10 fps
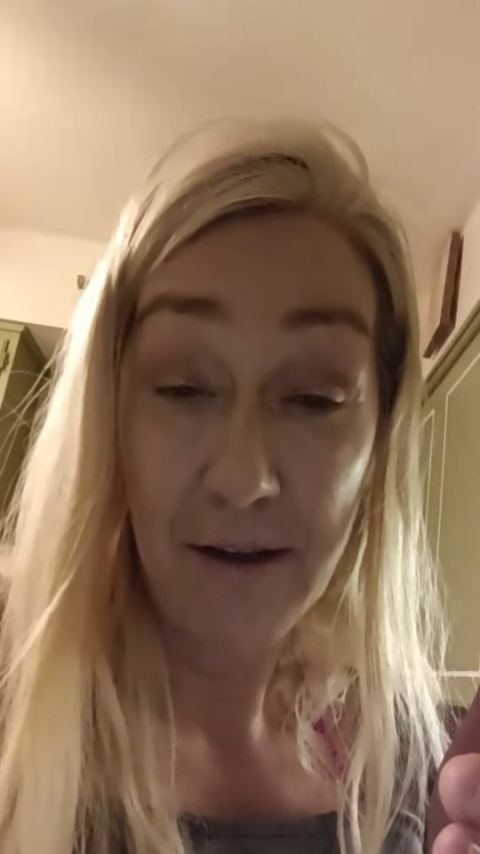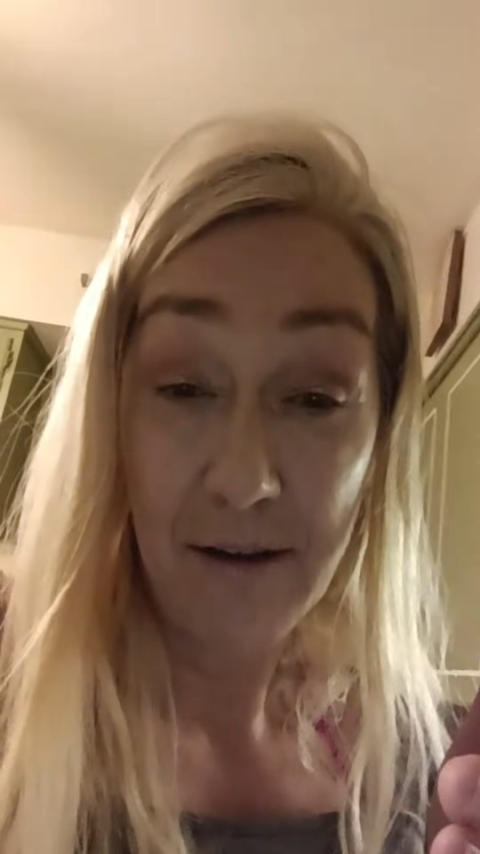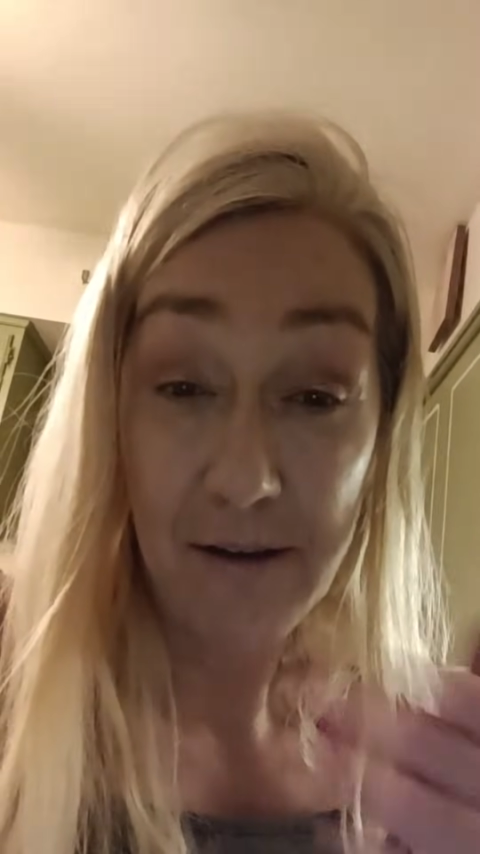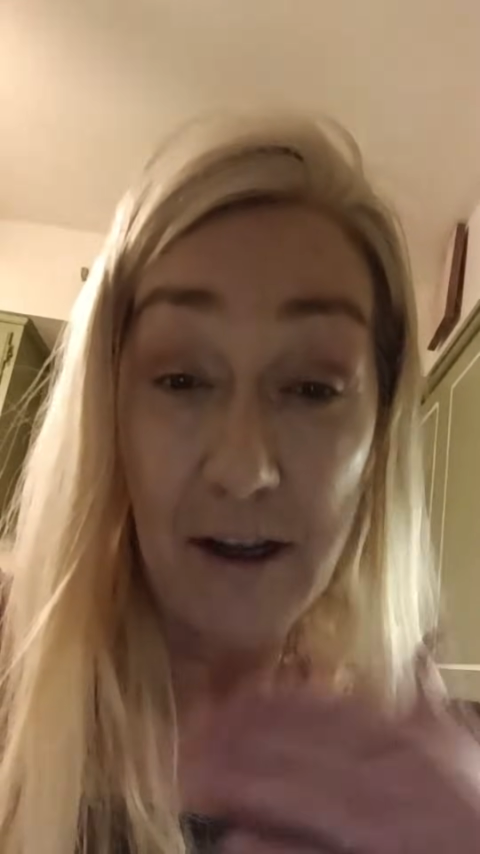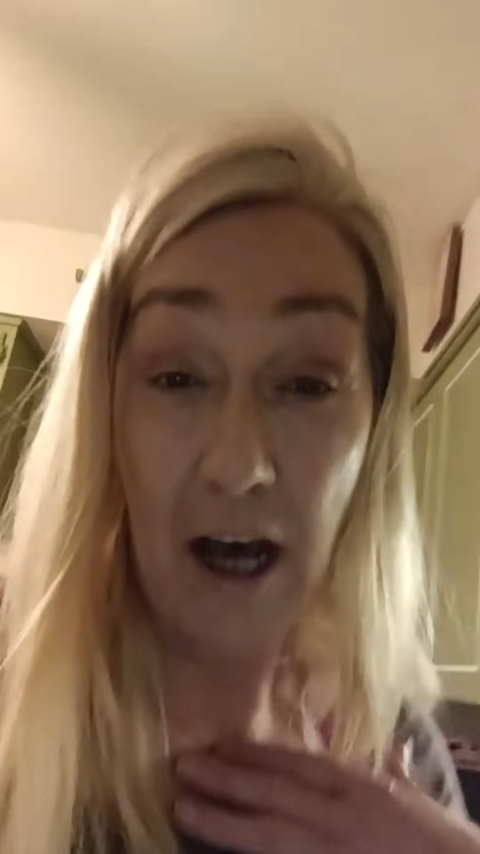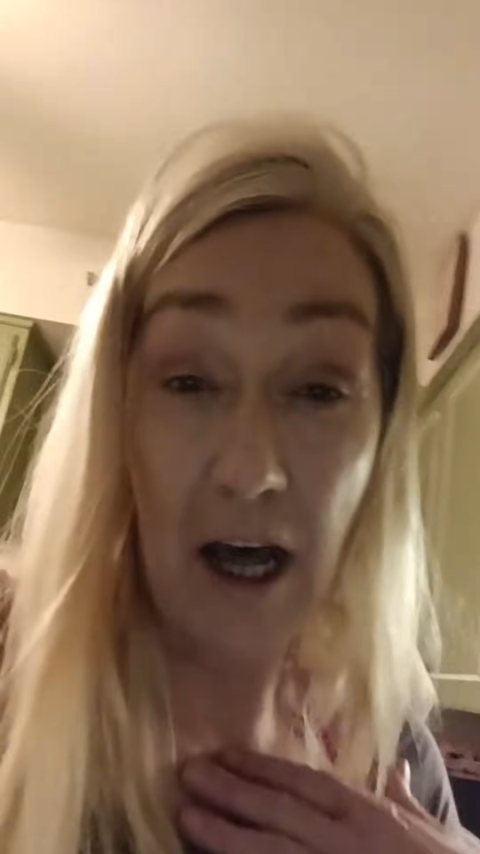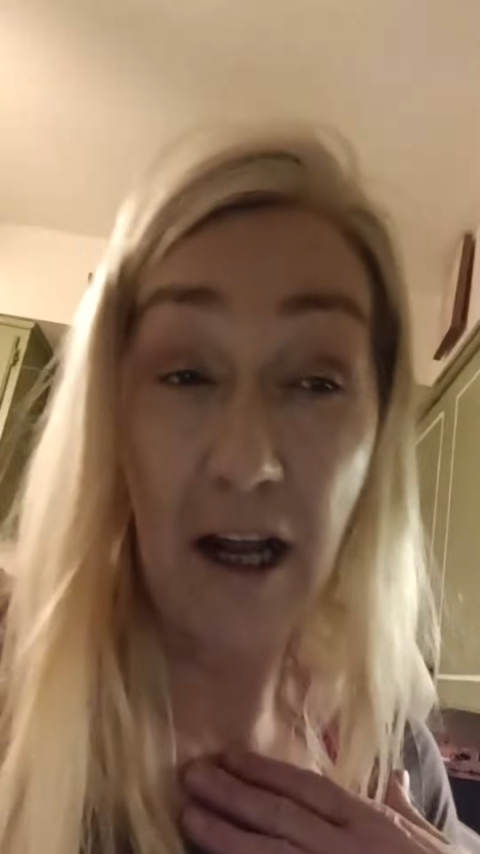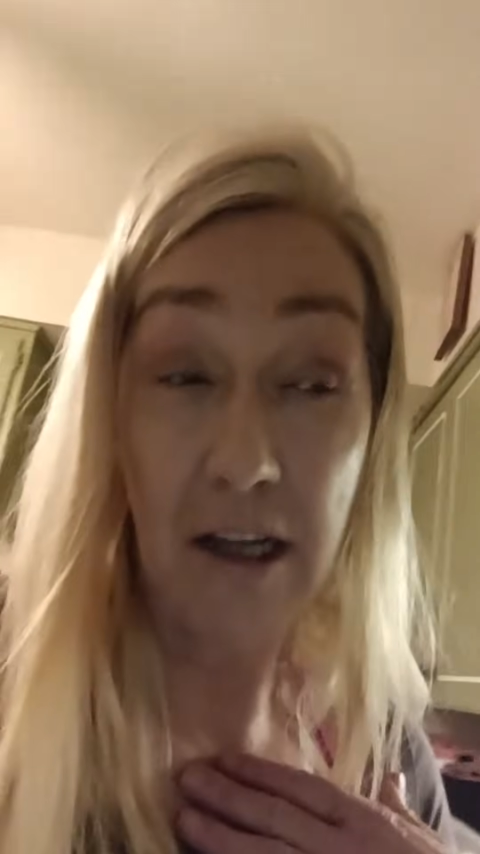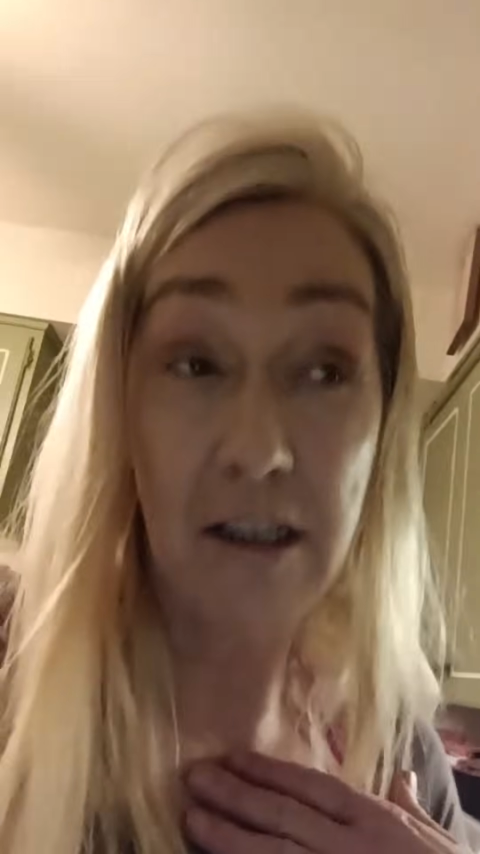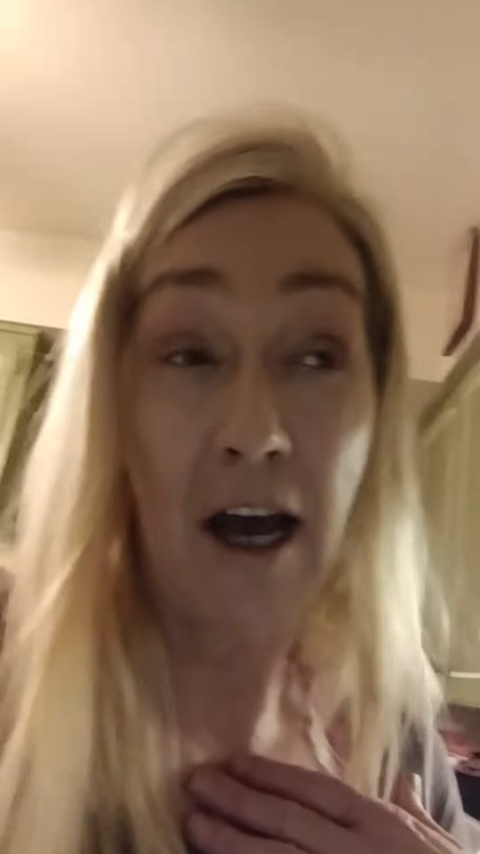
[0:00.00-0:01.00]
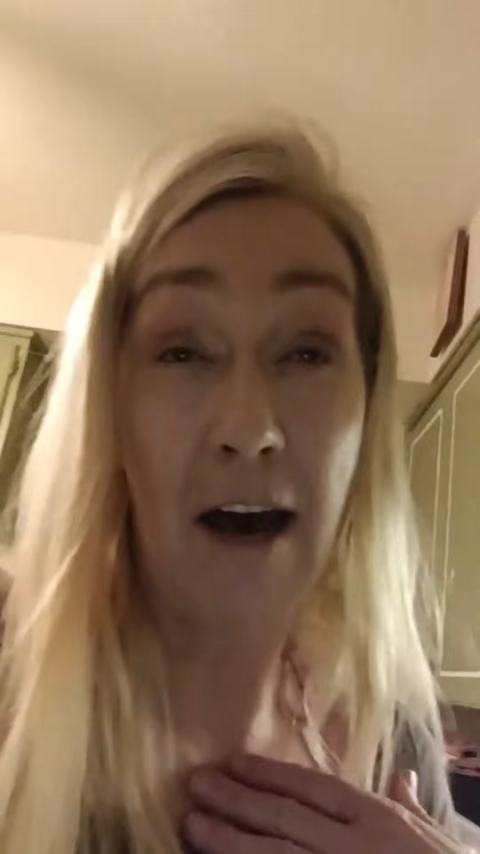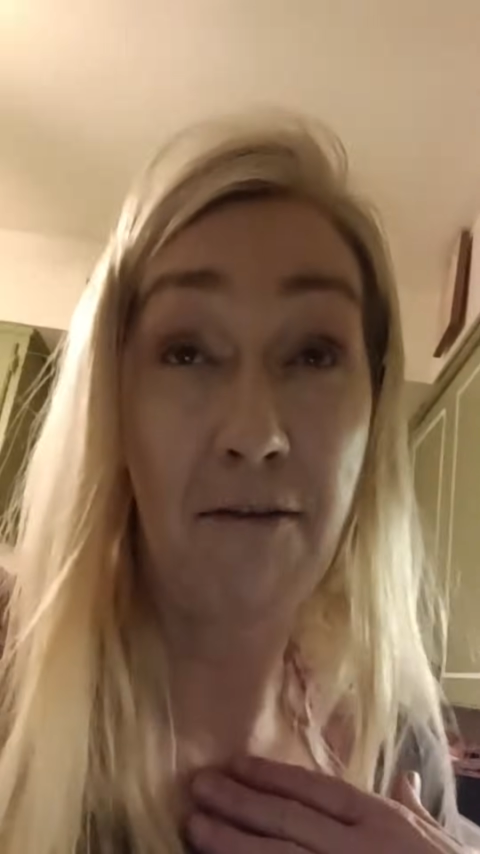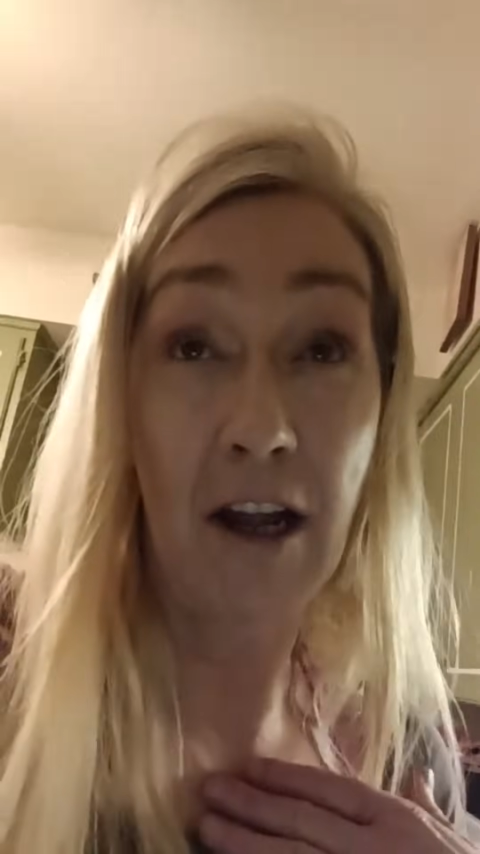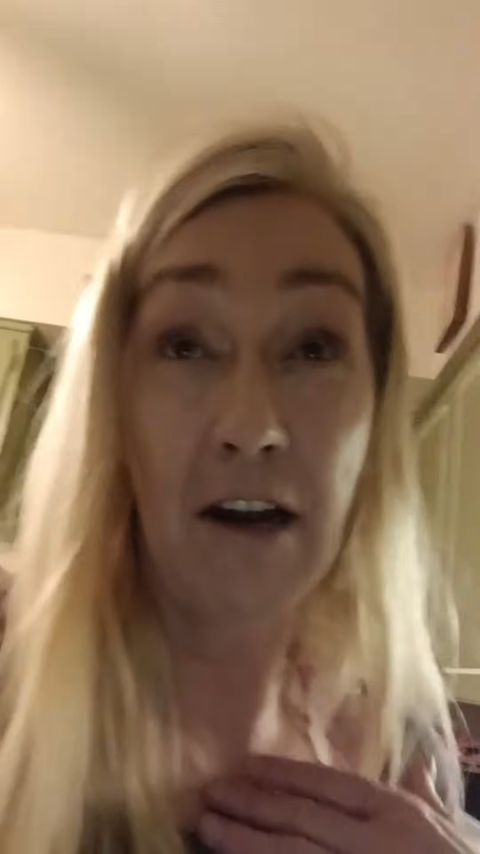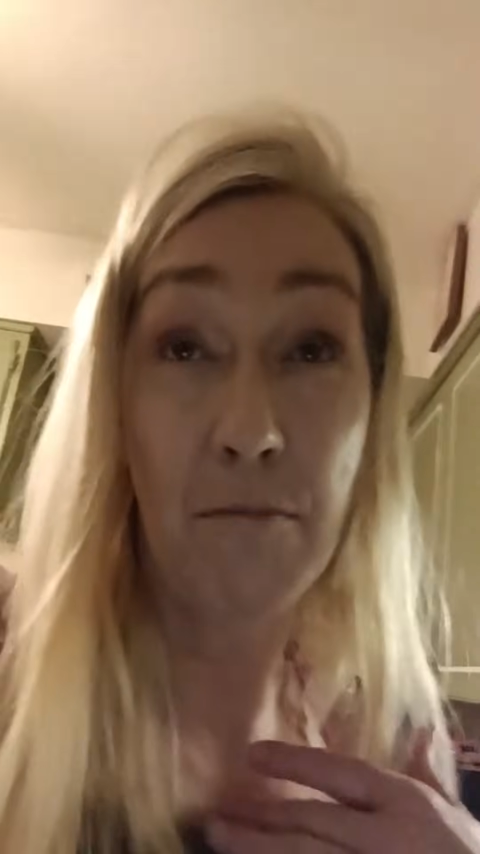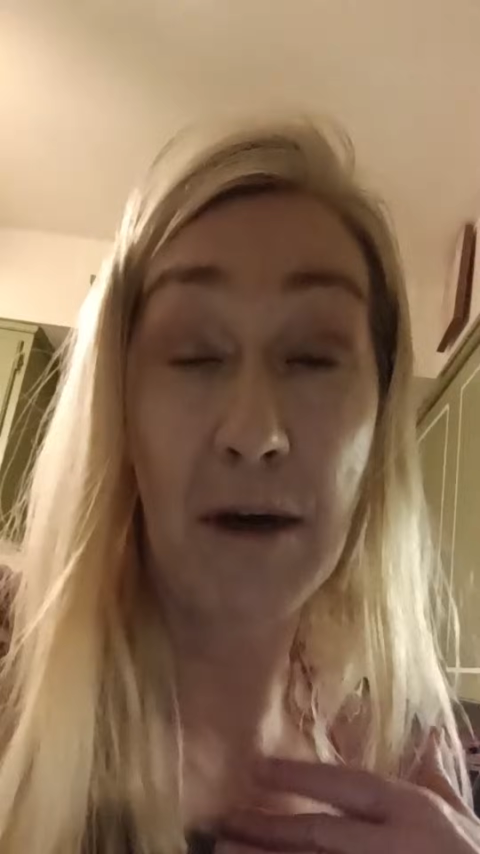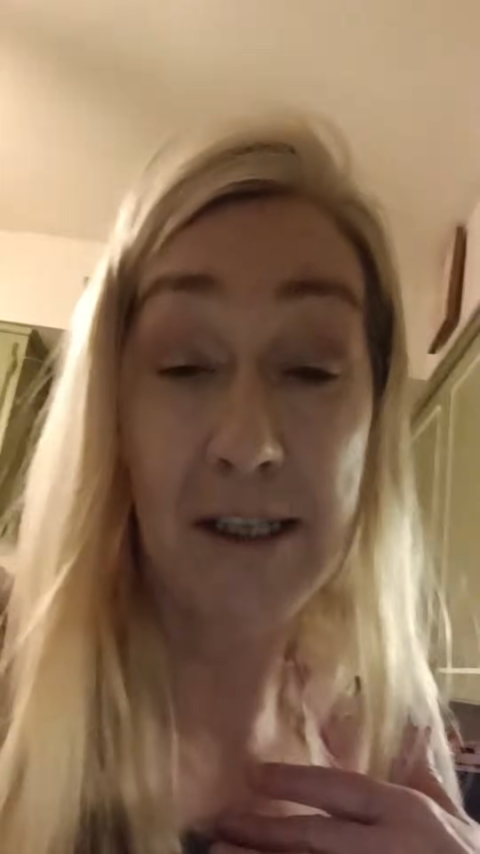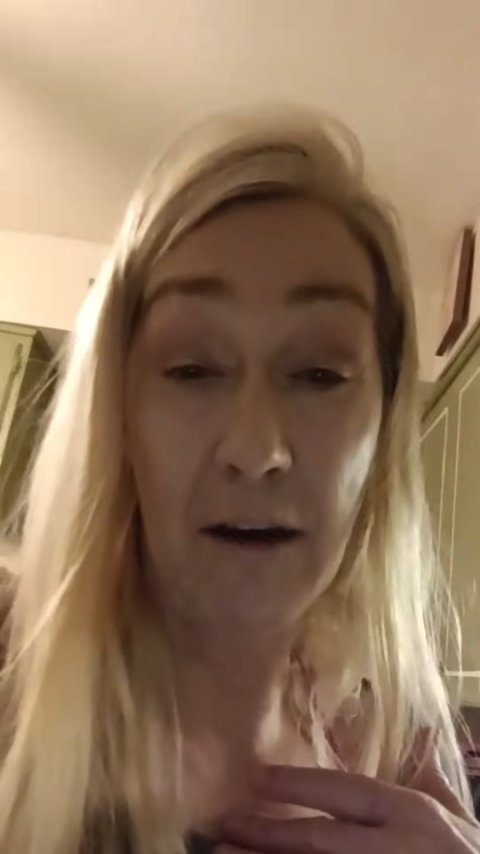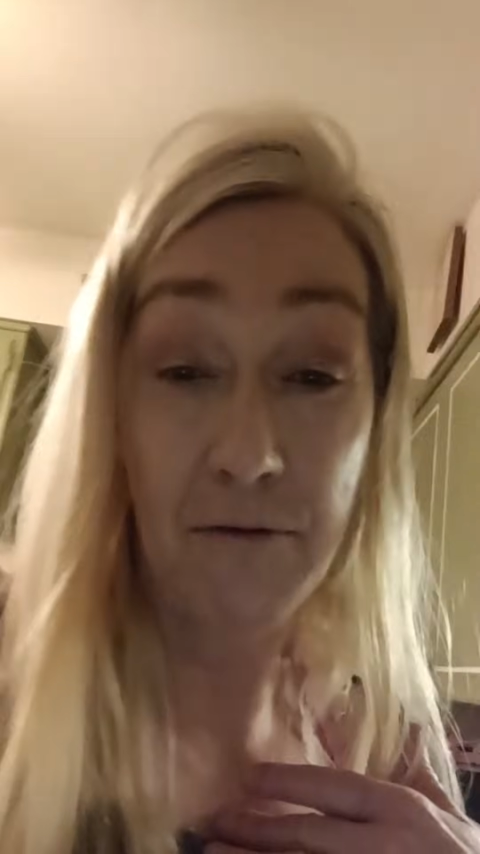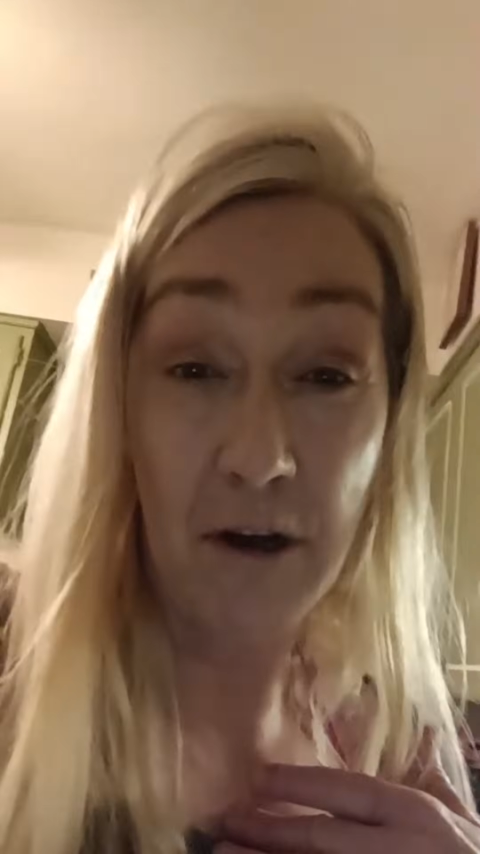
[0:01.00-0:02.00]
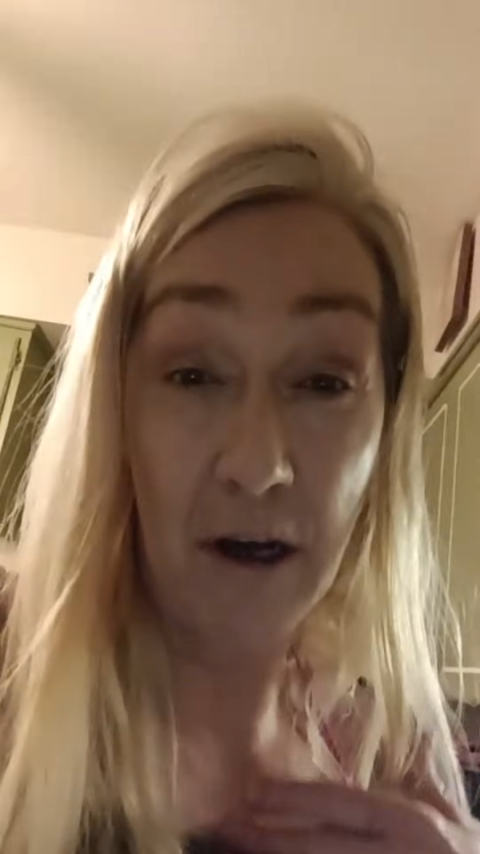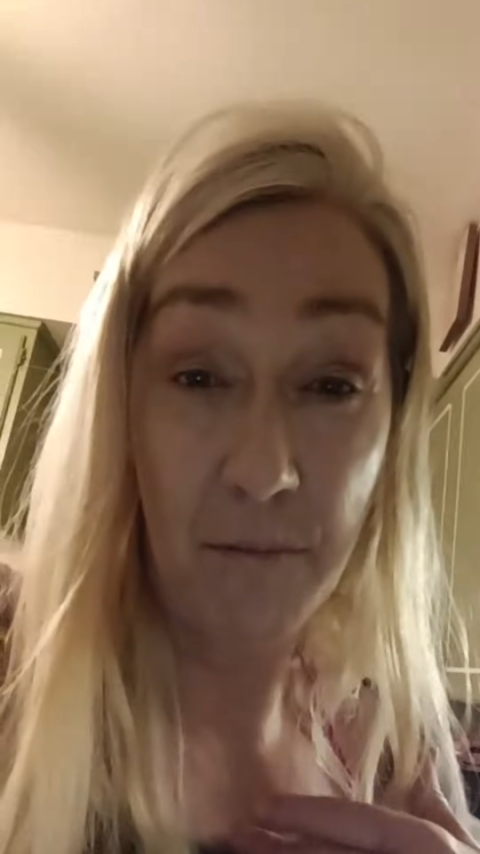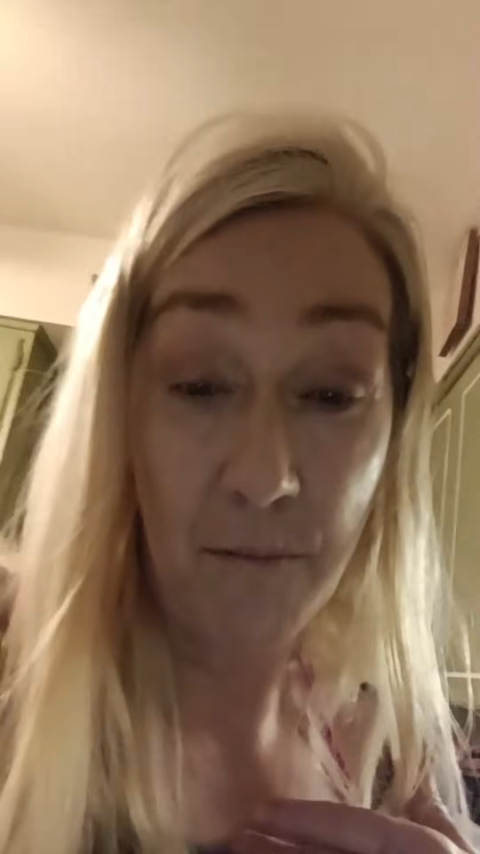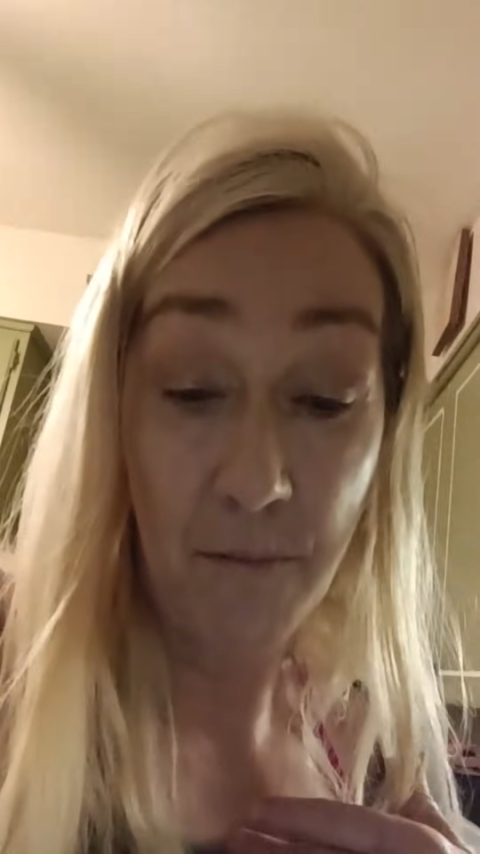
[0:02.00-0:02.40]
So I like to have a lot of myself time.